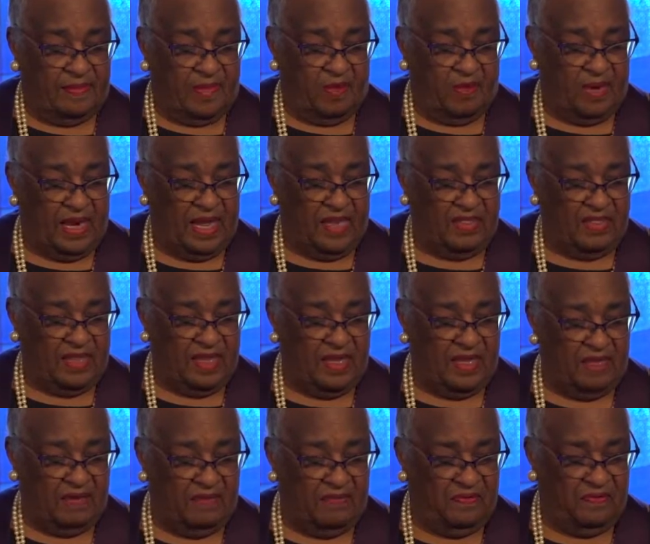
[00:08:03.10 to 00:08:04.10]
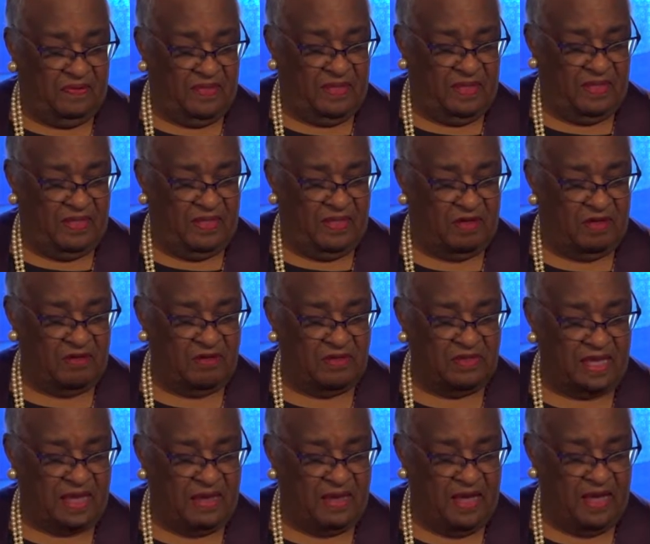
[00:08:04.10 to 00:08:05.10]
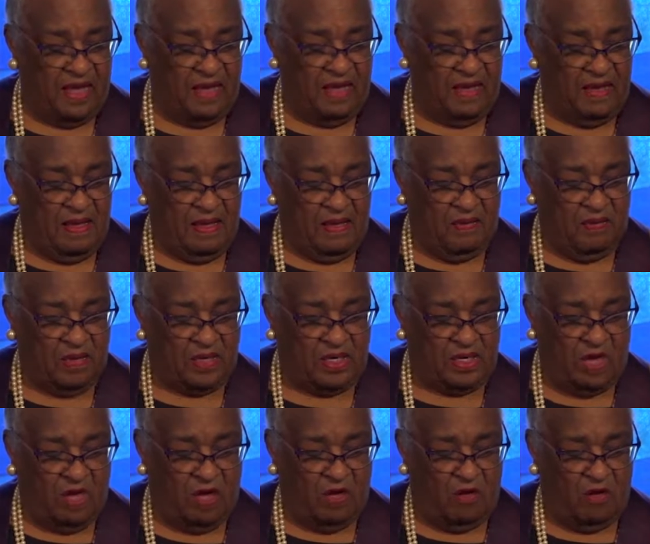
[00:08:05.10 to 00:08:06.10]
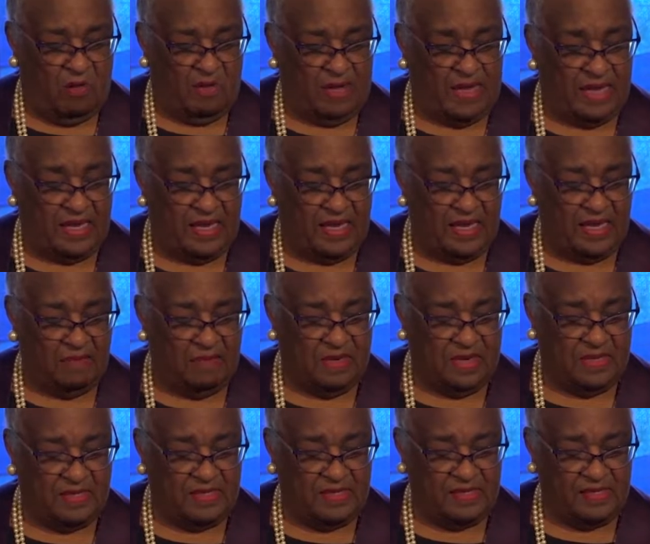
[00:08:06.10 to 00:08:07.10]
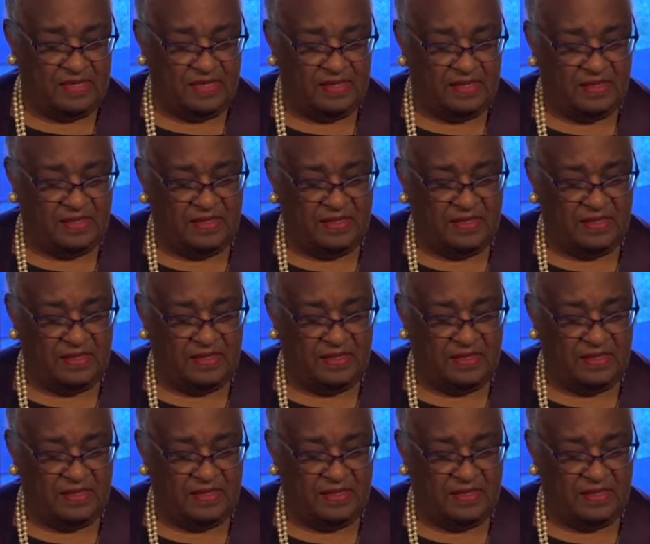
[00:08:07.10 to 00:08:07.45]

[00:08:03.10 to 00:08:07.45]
When I think of those I would call my enemies,